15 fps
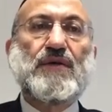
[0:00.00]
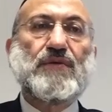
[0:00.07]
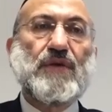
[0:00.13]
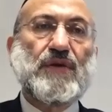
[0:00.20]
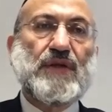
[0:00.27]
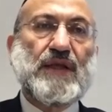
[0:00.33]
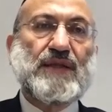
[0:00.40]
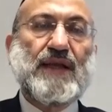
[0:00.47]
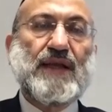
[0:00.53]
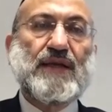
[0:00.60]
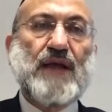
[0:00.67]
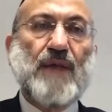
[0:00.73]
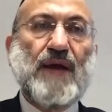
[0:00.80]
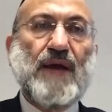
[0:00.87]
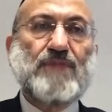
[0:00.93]
in the 10
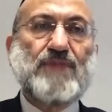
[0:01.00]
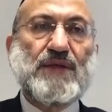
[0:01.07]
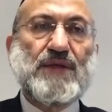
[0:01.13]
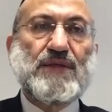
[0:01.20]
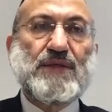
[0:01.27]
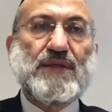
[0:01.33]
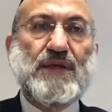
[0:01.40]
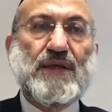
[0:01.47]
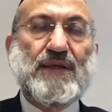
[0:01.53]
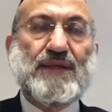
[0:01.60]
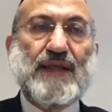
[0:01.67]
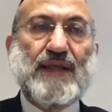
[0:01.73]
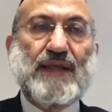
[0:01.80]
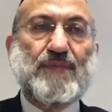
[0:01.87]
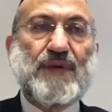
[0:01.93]
Commandments
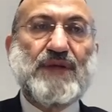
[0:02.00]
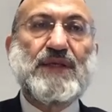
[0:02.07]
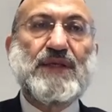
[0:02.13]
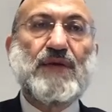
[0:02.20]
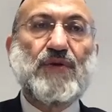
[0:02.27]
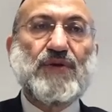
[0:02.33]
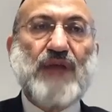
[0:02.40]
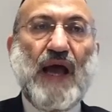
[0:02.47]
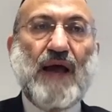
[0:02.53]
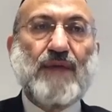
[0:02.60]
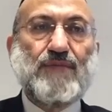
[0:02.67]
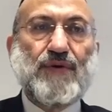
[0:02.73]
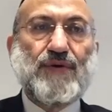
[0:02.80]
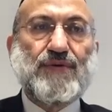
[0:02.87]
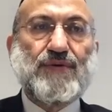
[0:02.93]
that the person will
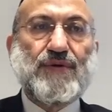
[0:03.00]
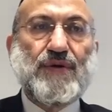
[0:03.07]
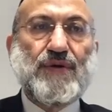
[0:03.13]
tachmor.